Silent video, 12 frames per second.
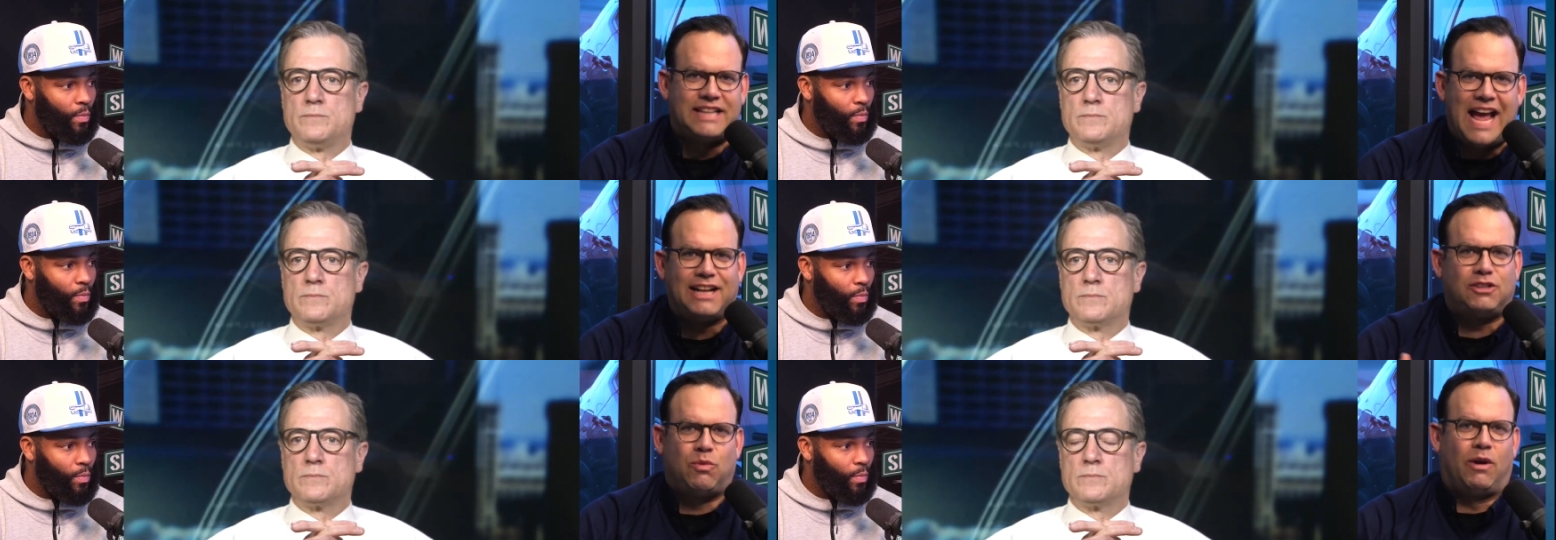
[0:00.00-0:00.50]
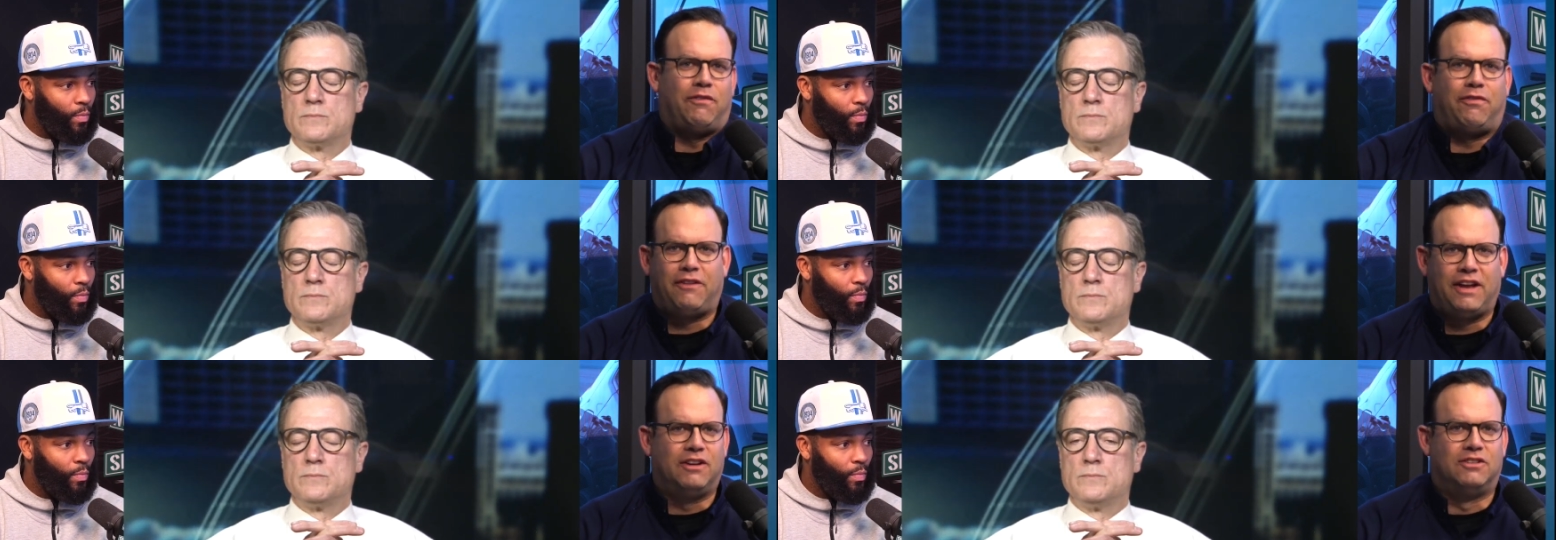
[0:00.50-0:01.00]
Speaker 1: That's what
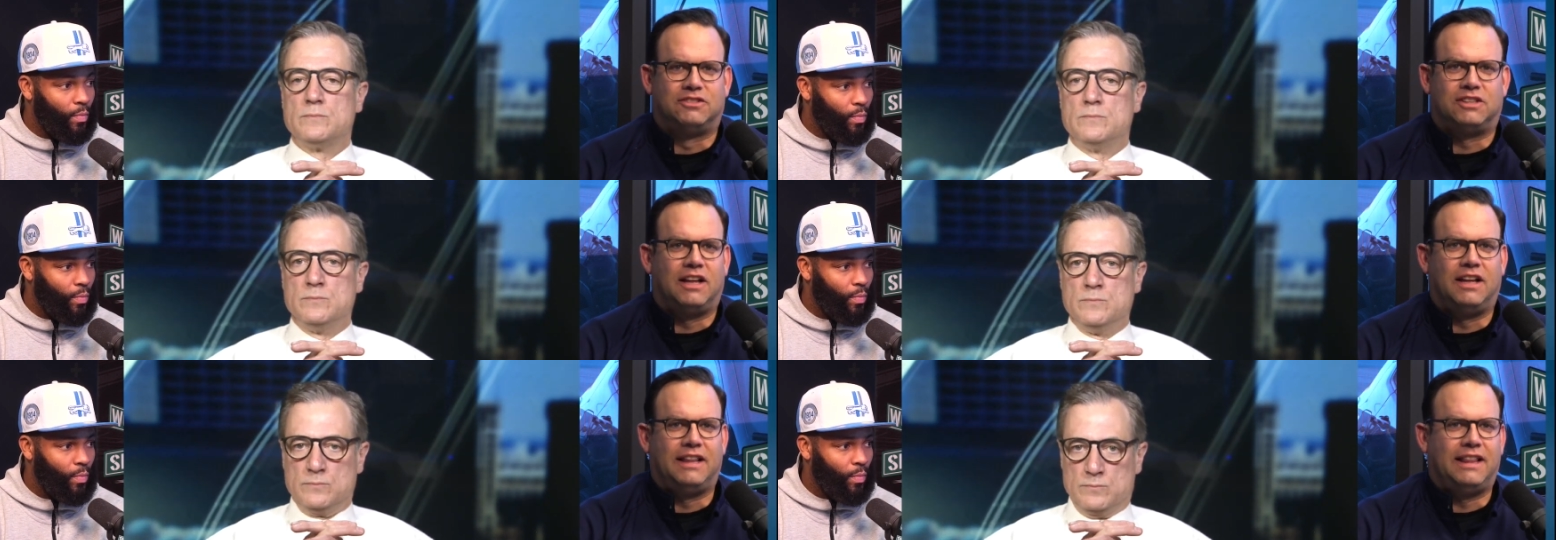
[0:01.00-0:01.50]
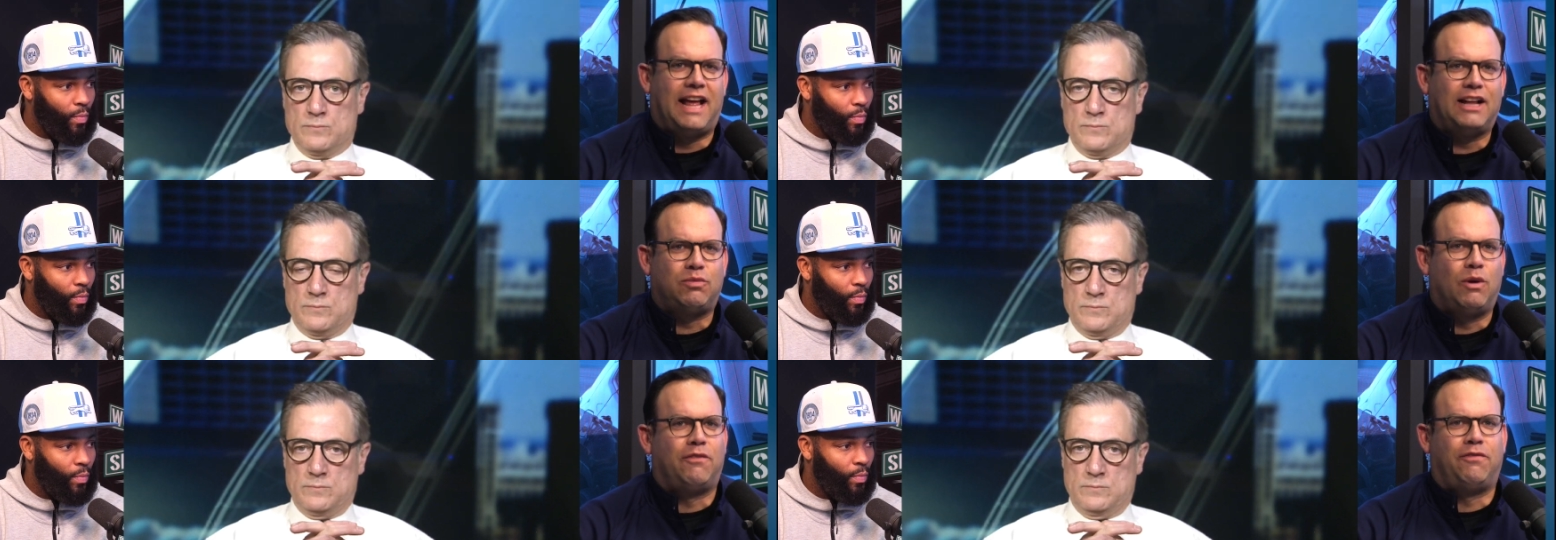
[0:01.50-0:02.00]
feels
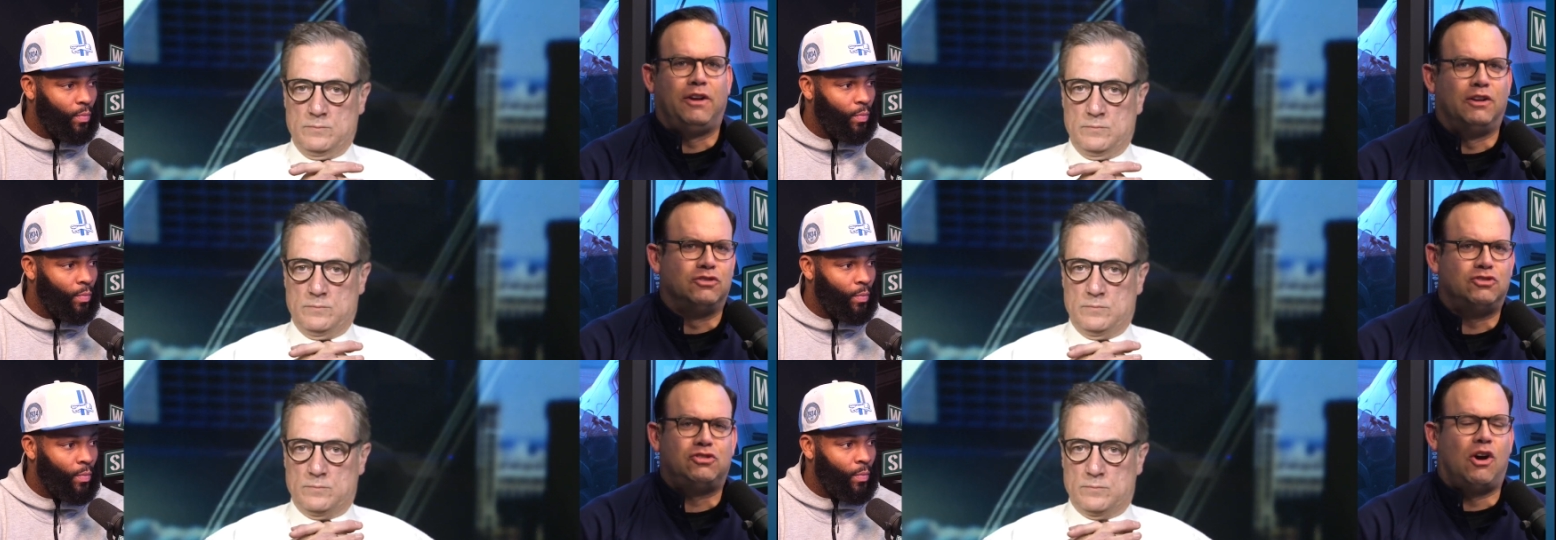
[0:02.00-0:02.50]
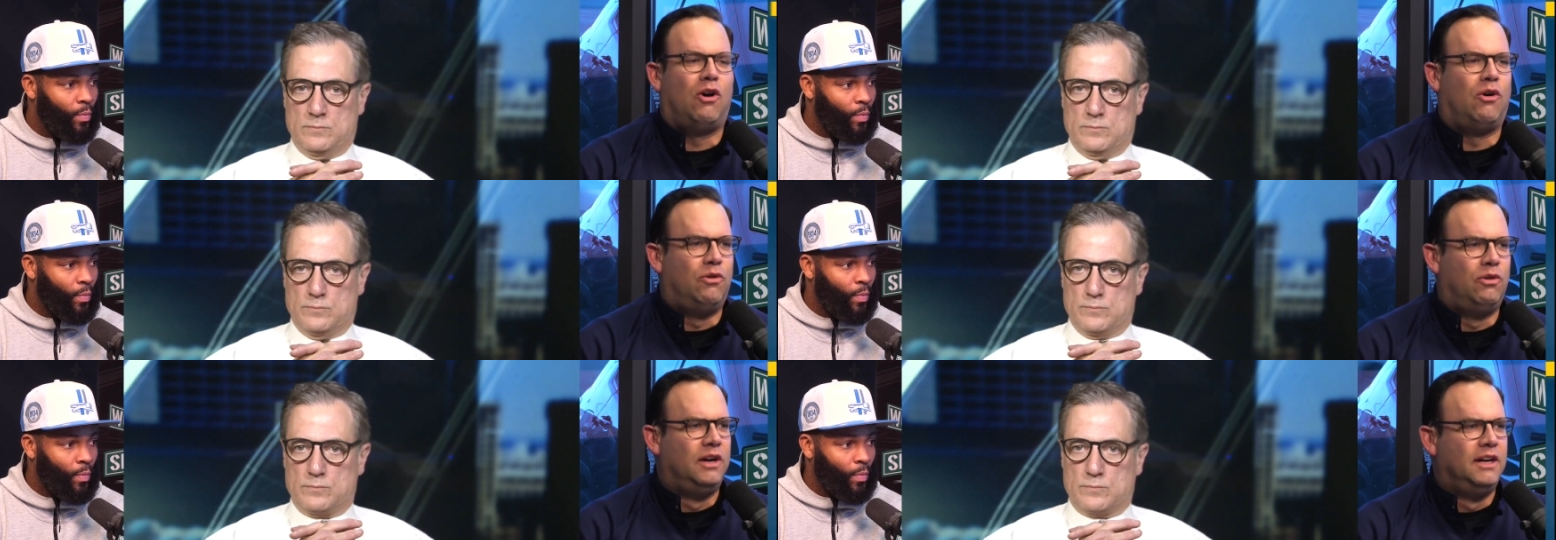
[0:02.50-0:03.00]

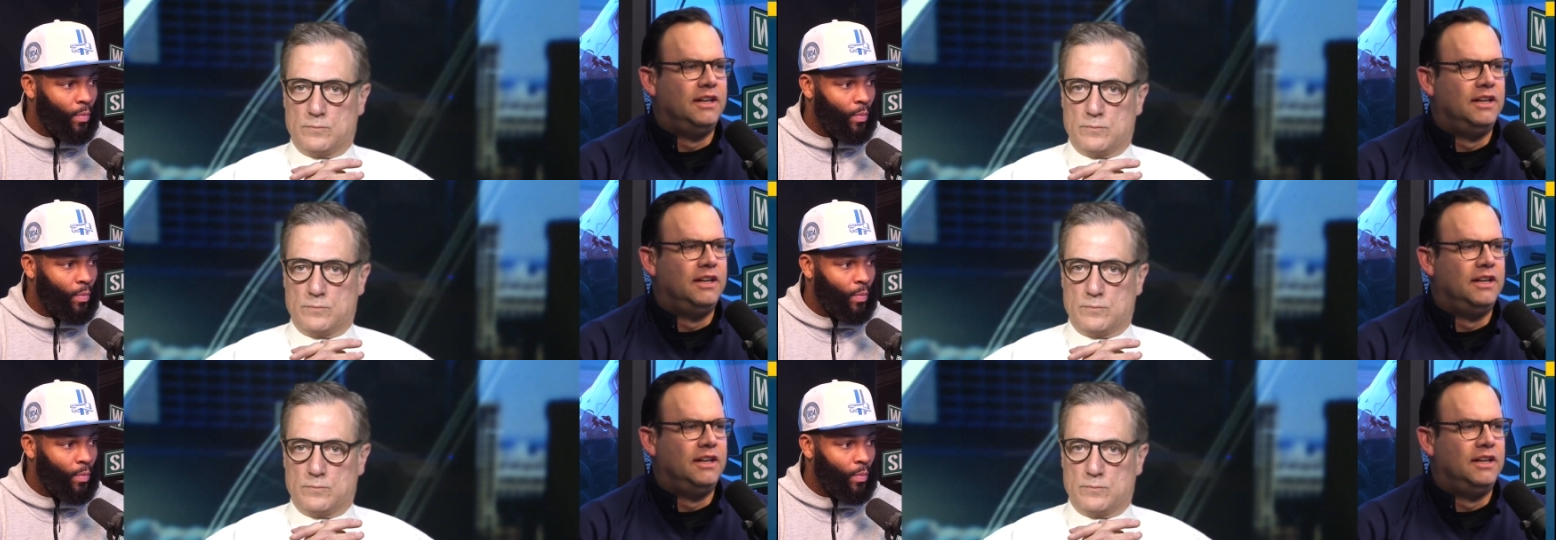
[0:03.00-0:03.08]
so